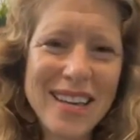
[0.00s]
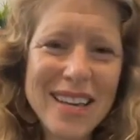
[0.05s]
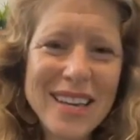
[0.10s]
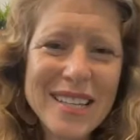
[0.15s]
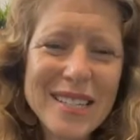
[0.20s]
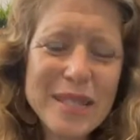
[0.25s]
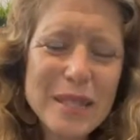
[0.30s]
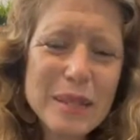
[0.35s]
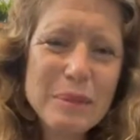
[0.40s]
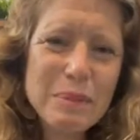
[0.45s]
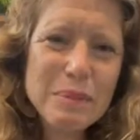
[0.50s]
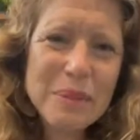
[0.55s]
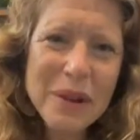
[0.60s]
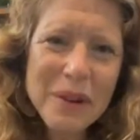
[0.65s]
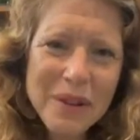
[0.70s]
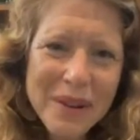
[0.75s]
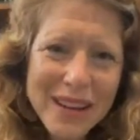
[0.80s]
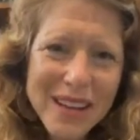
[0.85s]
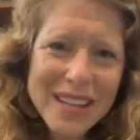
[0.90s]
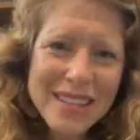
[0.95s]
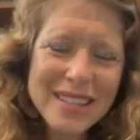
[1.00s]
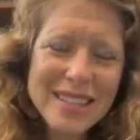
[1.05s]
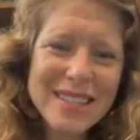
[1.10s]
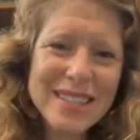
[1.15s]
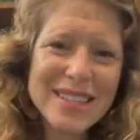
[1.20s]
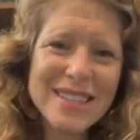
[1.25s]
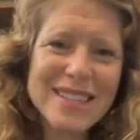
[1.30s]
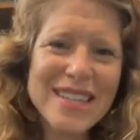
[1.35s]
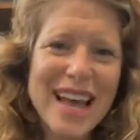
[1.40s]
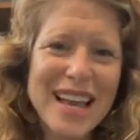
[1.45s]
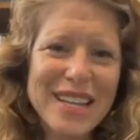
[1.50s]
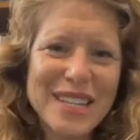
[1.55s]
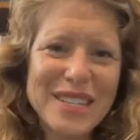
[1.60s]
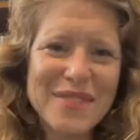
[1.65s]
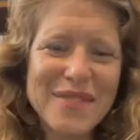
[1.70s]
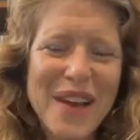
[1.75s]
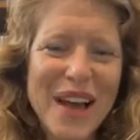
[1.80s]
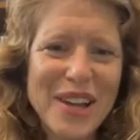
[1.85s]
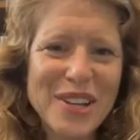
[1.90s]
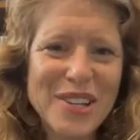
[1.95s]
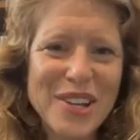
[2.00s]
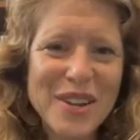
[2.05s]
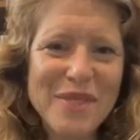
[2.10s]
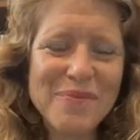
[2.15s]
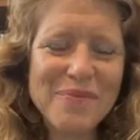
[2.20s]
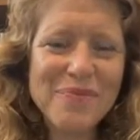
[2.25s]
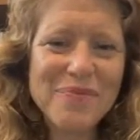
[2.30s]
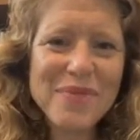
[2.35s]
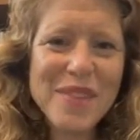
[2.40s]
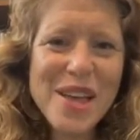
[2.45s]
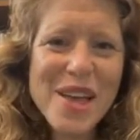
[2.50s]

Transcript: experience satisfaction.